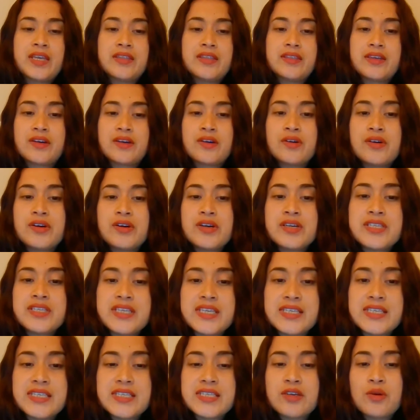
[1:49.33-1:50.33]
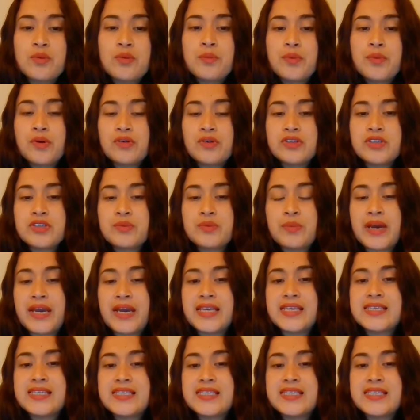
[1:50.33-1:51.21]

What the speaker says: The course is composed by